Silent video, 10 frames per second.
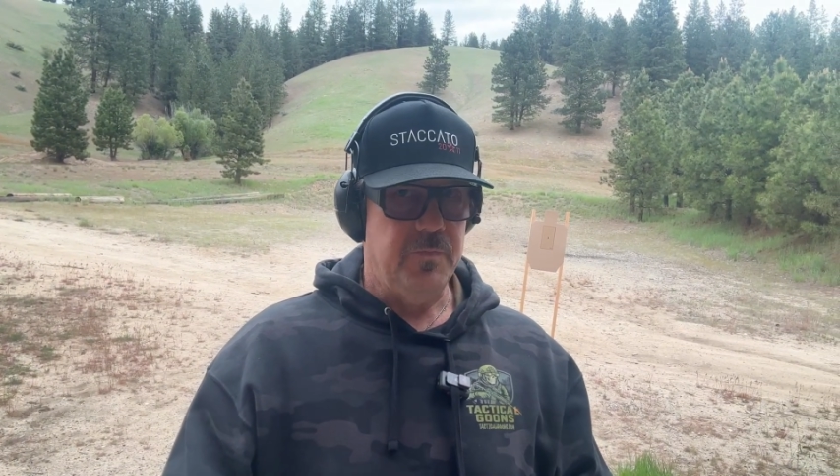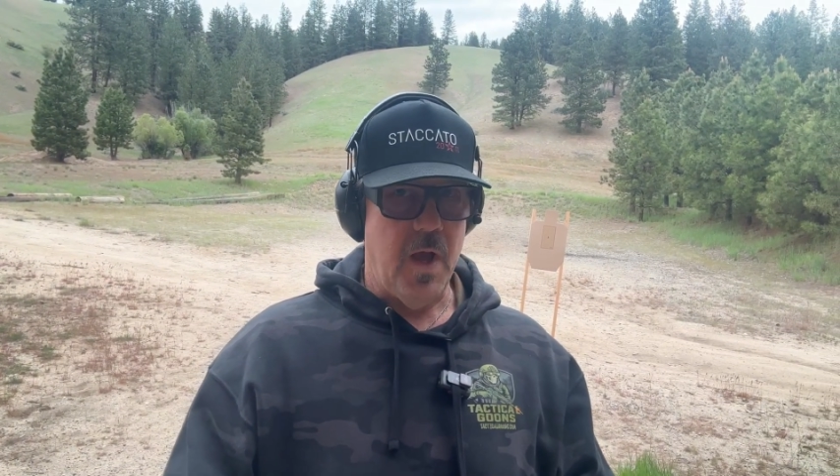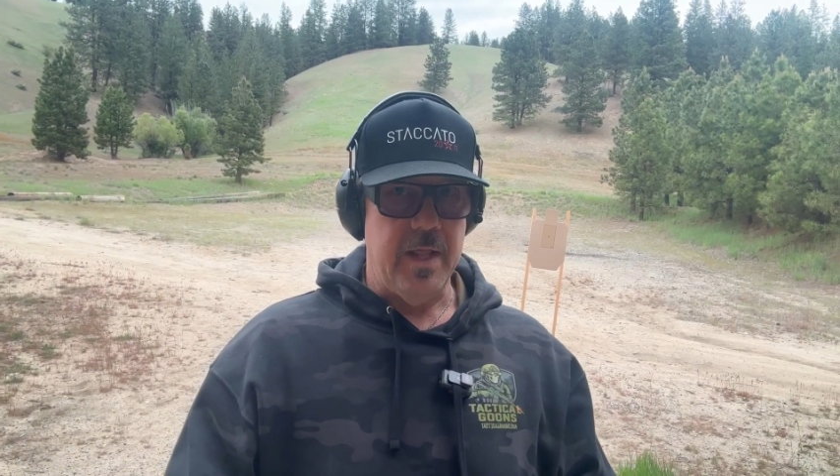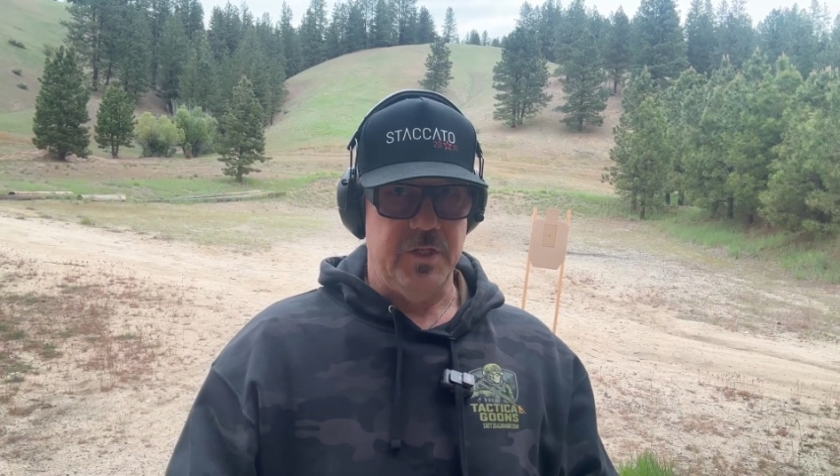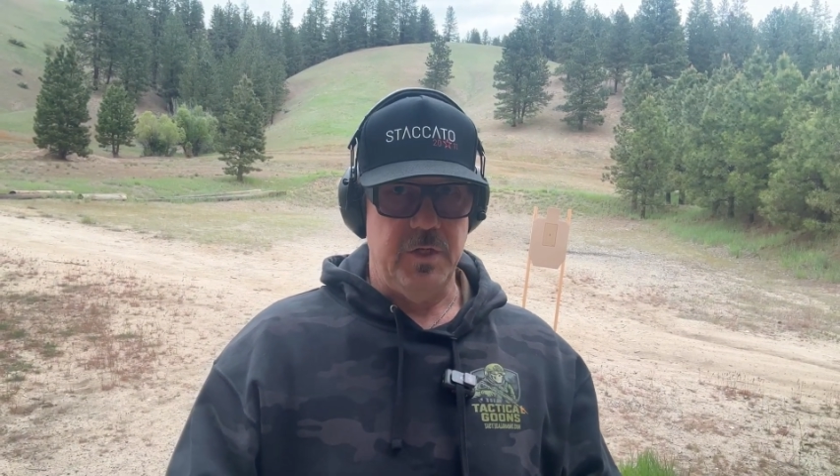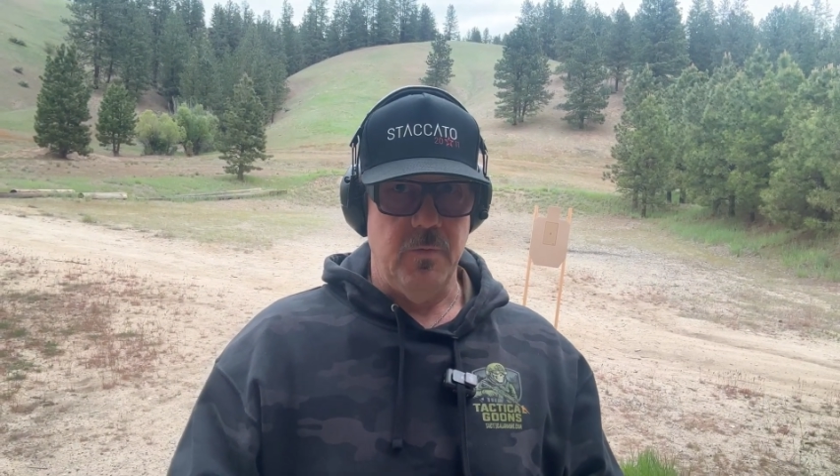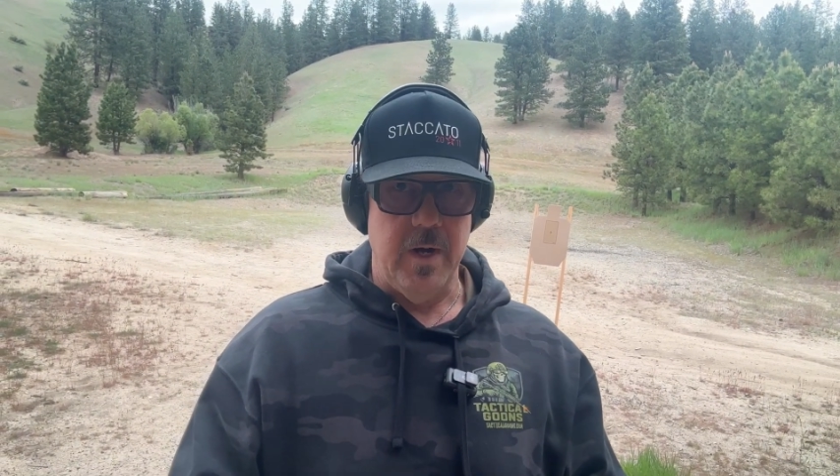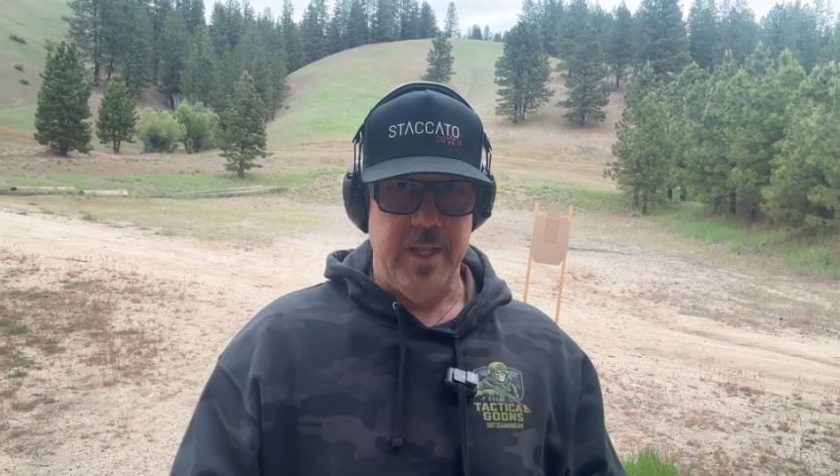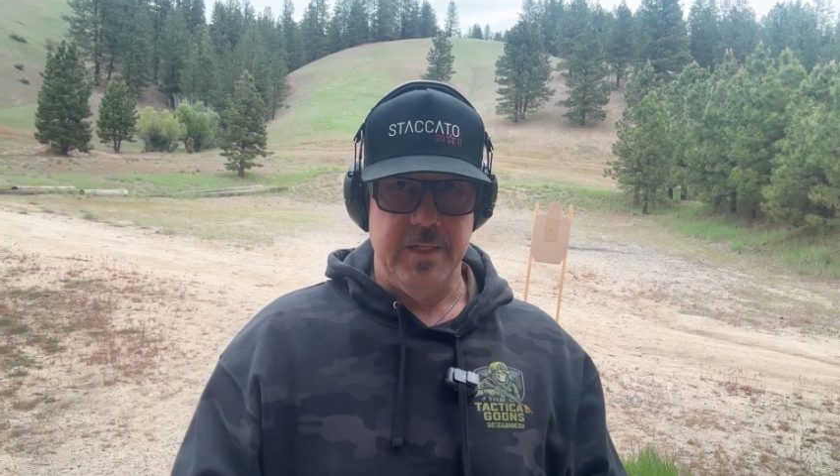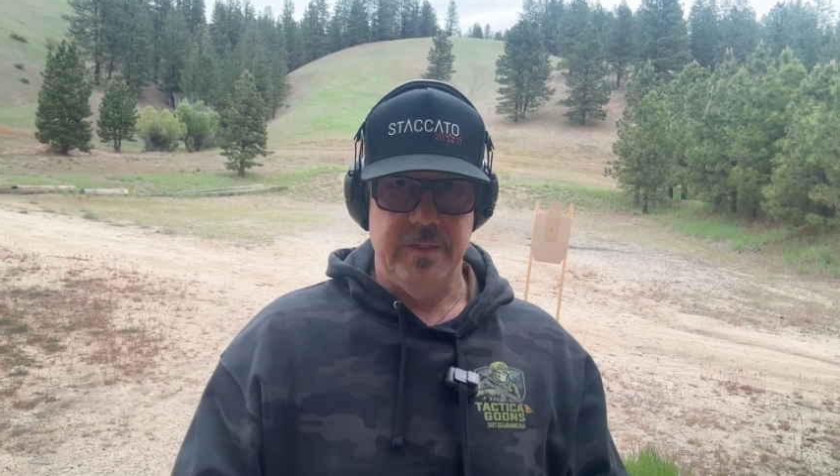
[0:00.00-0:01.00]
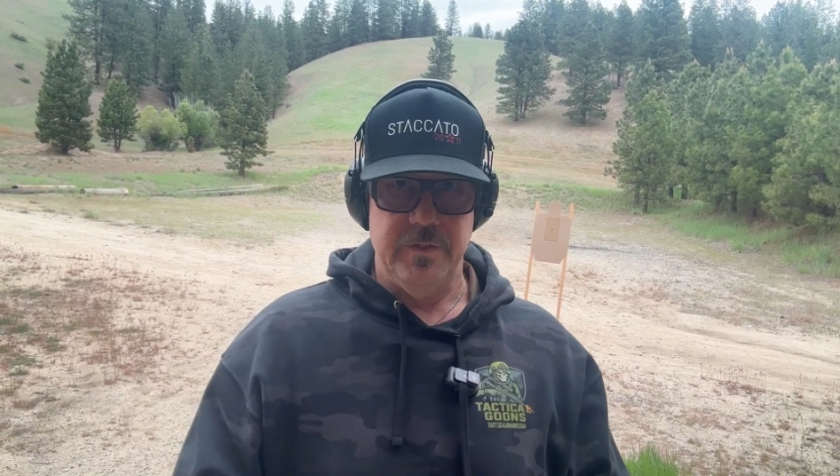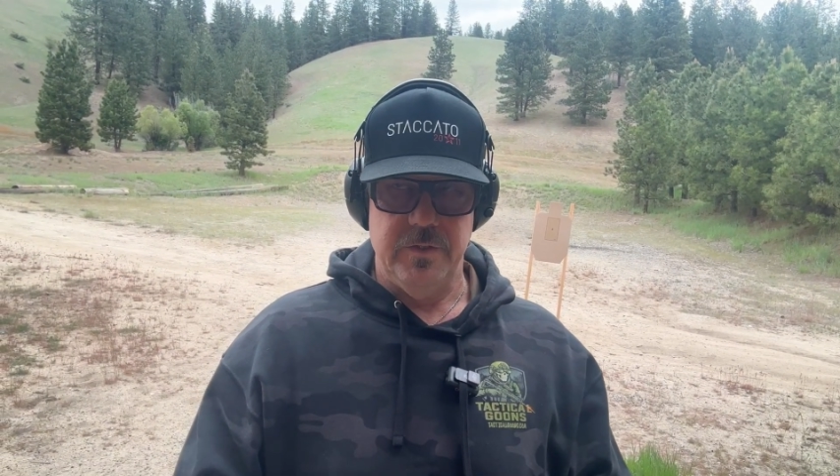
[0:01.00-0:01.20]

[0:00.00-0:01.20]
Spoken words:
thought she wanted